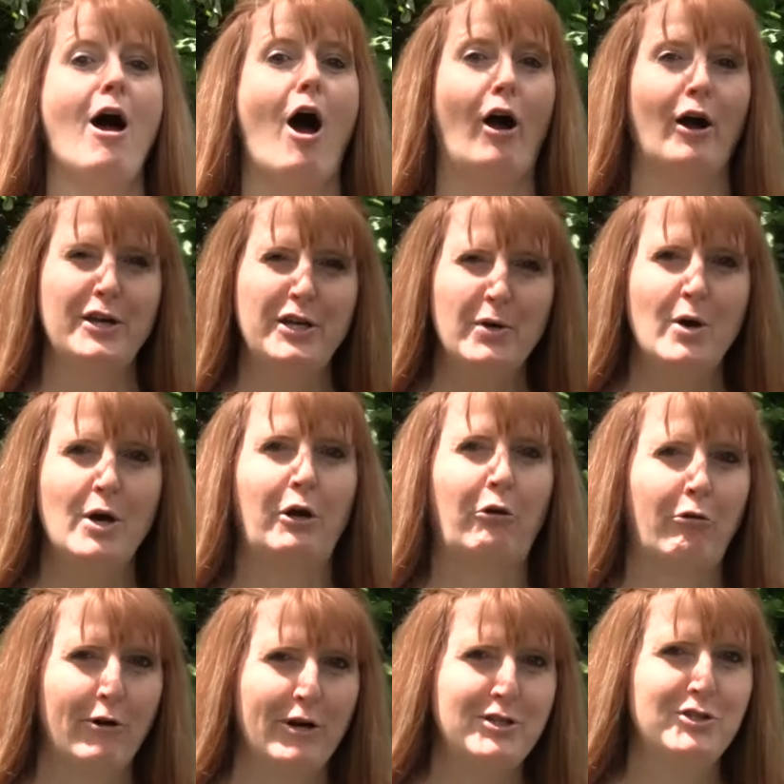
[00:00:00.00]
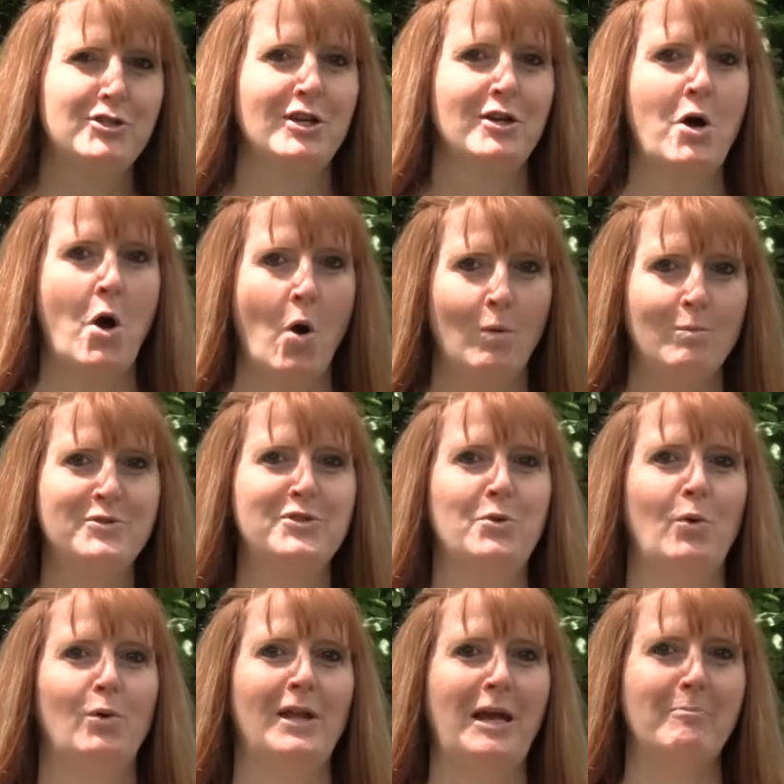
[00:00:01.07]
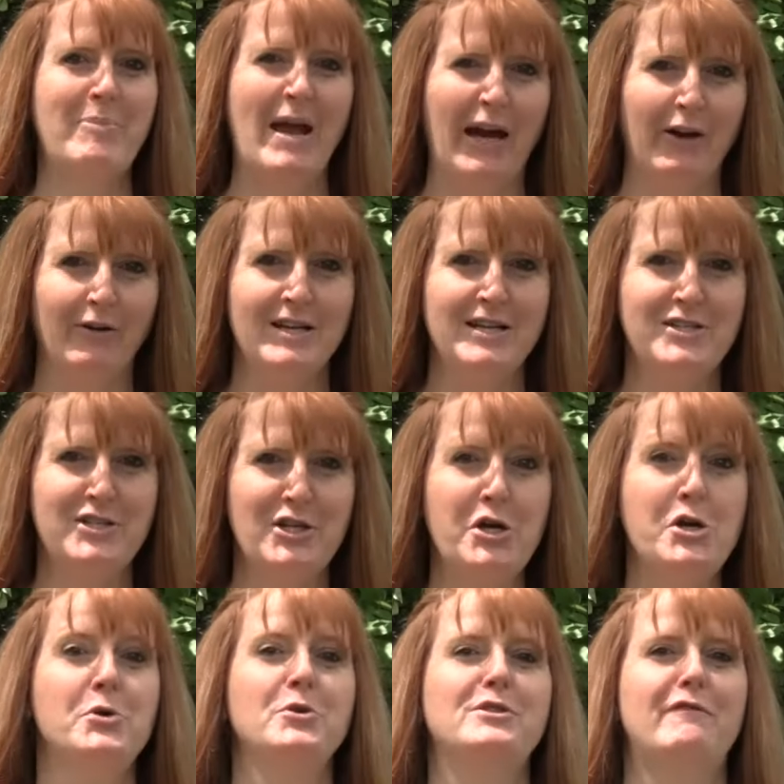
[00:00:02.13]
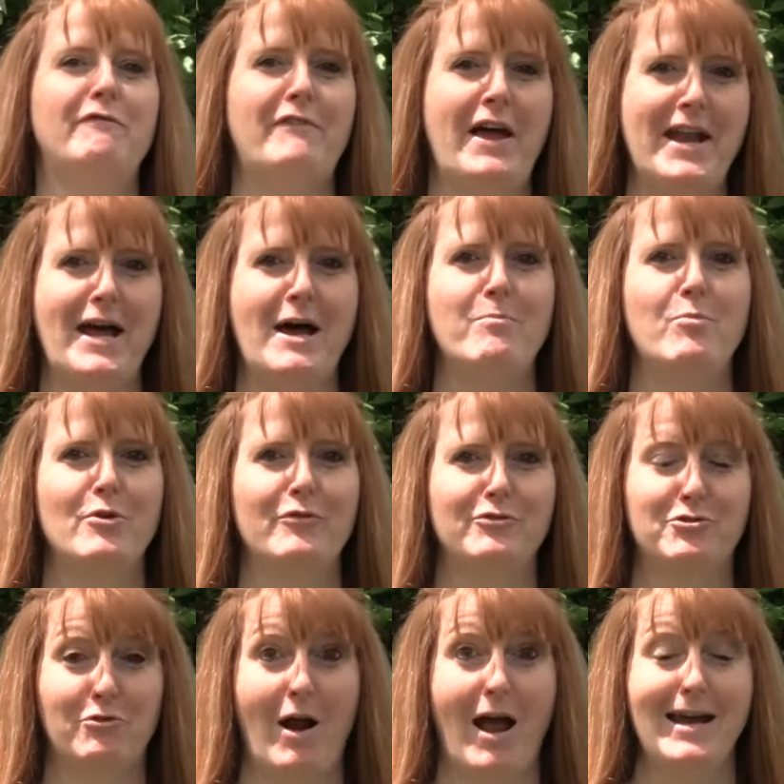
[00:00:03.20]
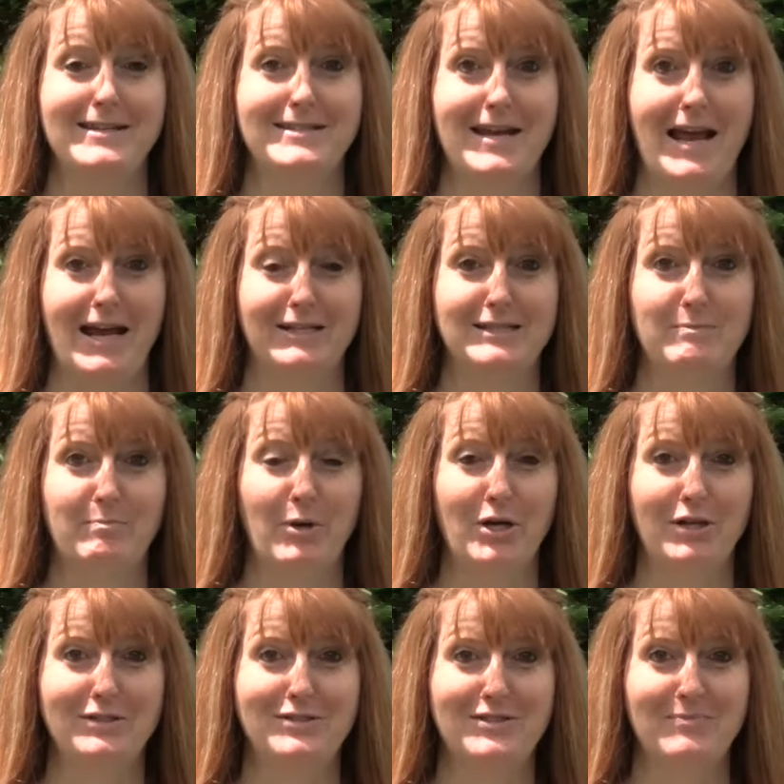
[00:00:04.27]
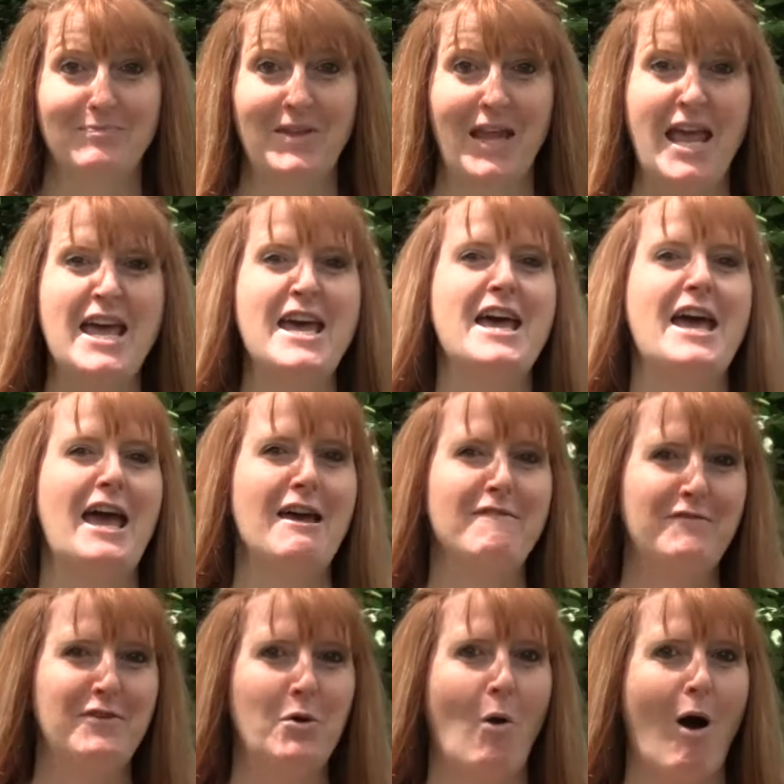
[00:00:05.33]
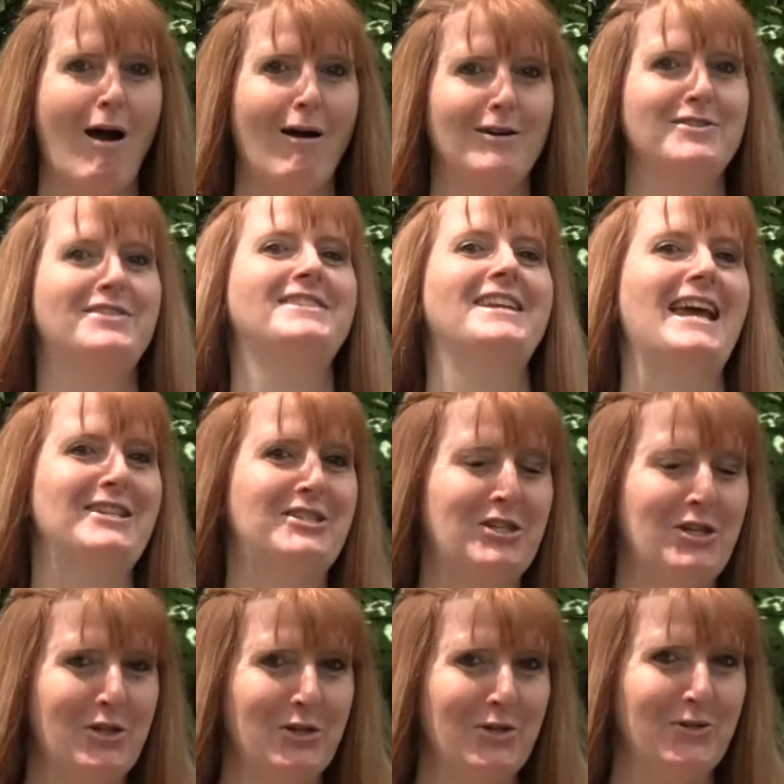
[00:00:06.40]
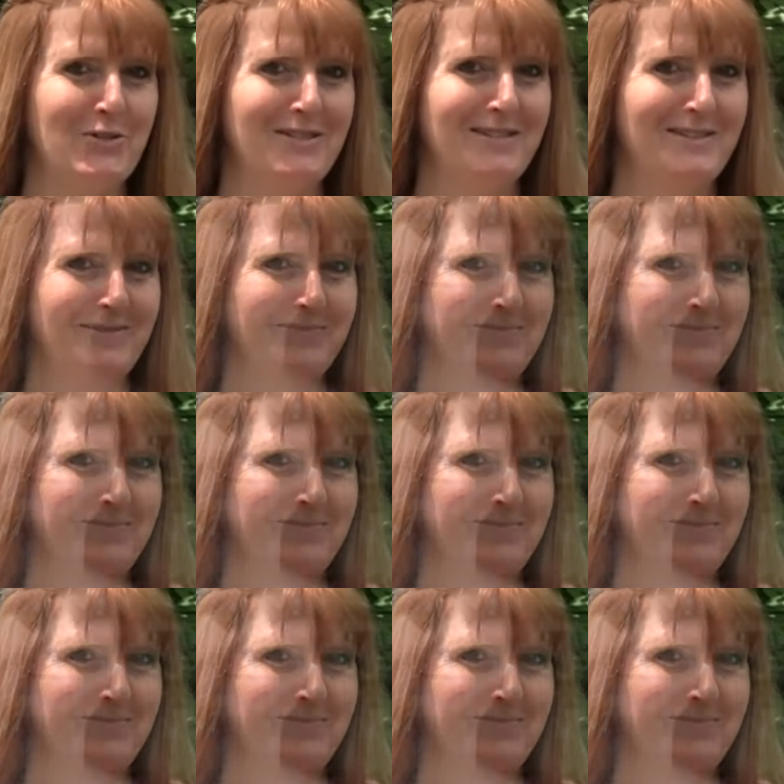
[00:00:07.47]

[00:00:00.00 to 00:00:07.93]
Are you a Christian homeschooling parent who's fed up with dry textbooks? If you are, stay tuned.